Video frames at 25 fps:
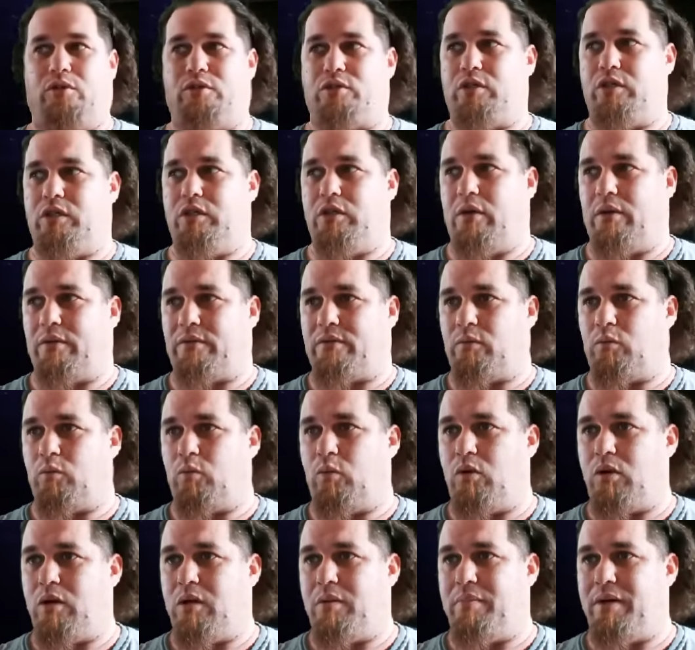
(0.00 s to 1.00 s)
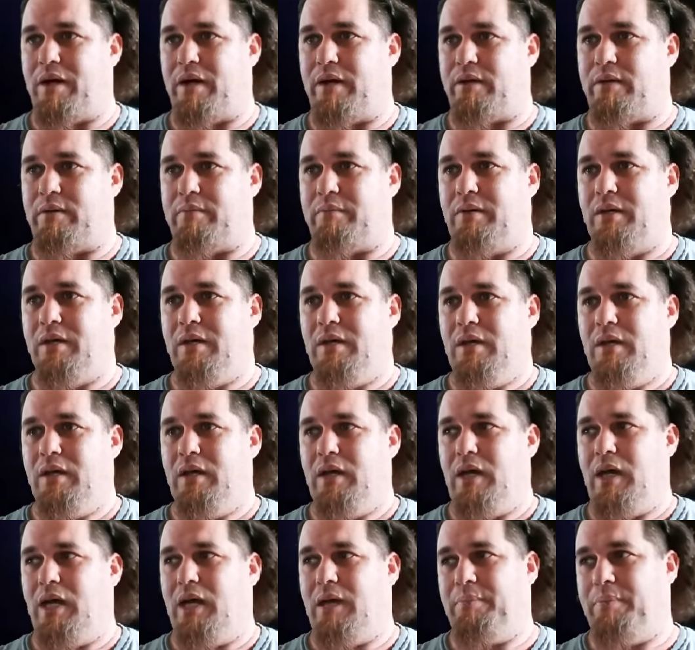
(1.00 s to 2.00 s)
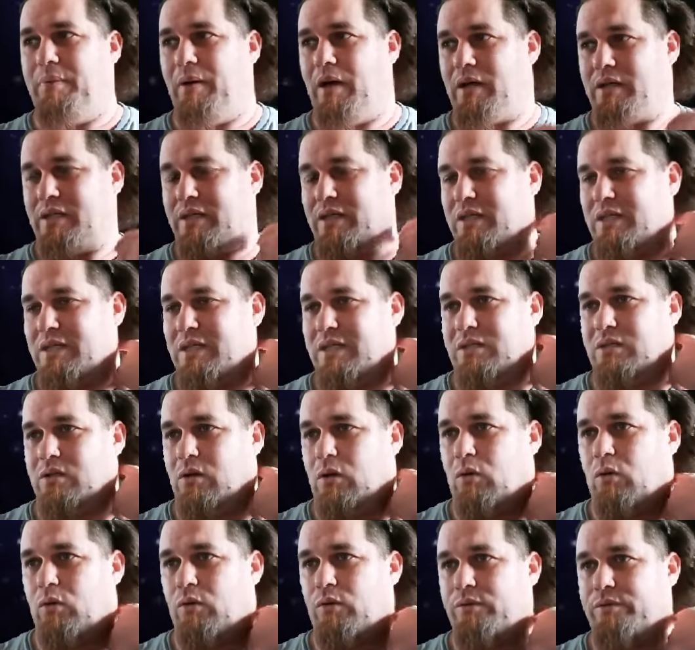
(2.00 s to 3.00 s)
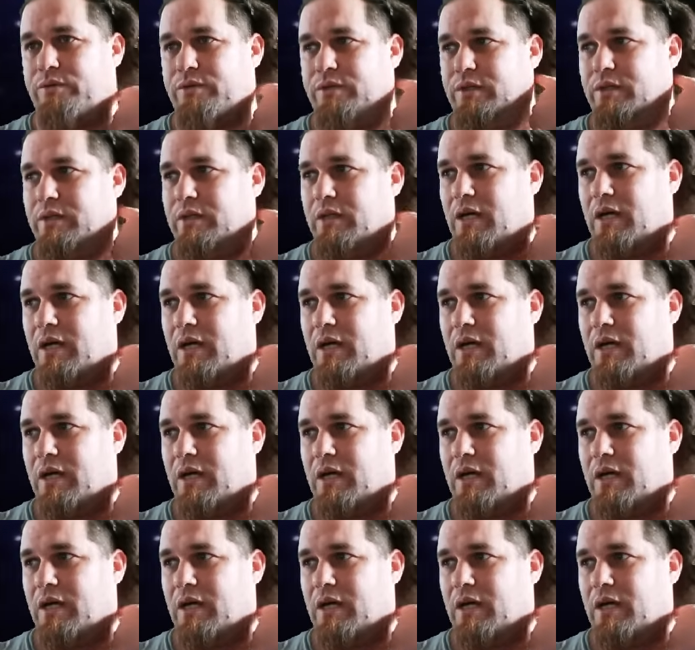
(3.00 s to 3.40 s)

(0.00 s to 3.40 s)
so you don't have to worry about him. APOC does his ult.